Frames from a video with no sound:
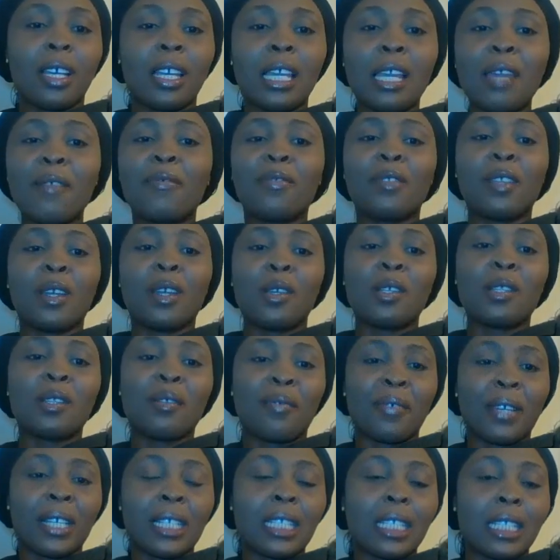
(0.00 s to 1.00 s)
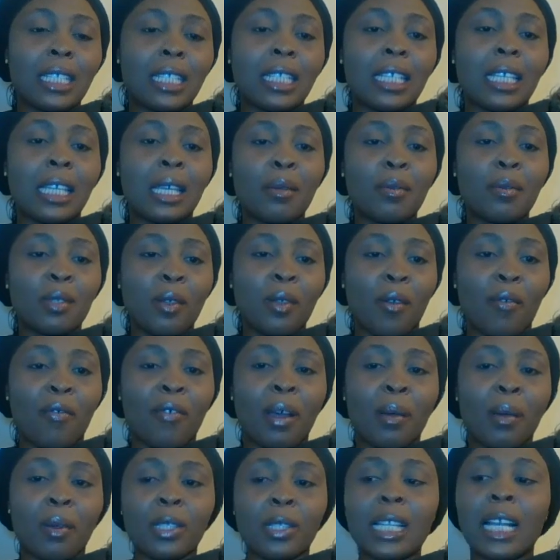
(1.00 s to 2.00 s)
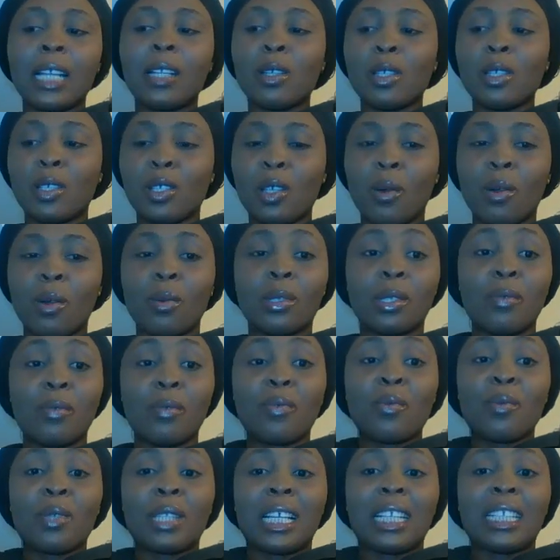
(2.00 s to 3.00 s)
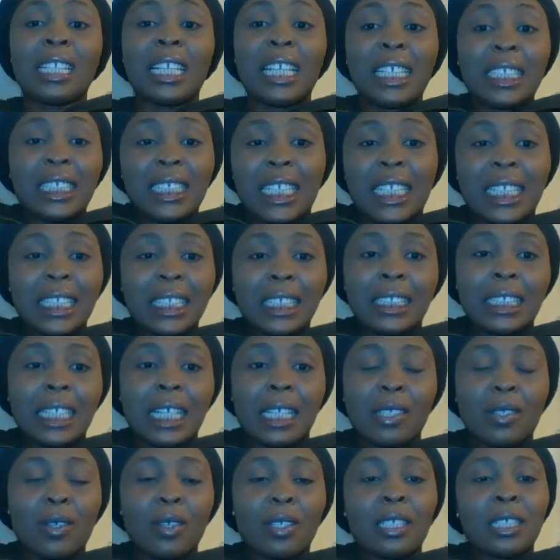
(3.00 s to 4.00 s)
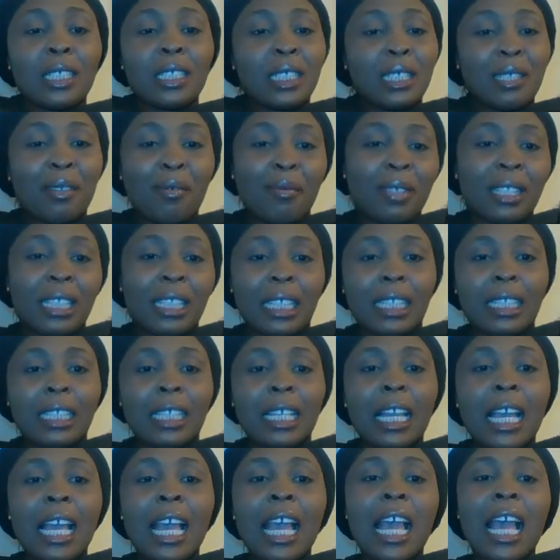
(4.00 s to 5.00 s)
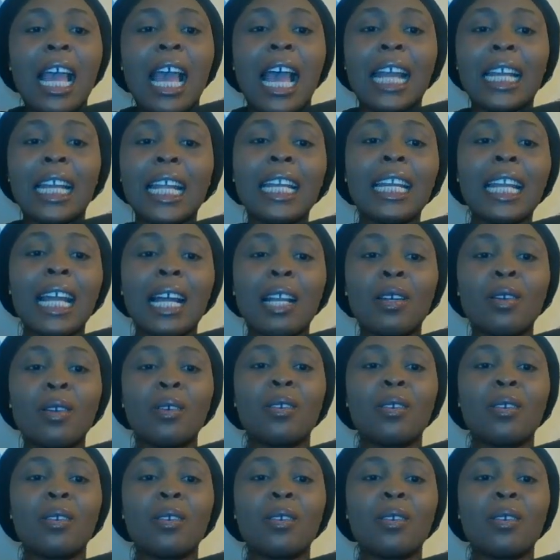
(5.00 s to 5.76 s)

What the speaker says: if their university gives the offer, because I know someone even with an HND that's gotten Chivinin. And then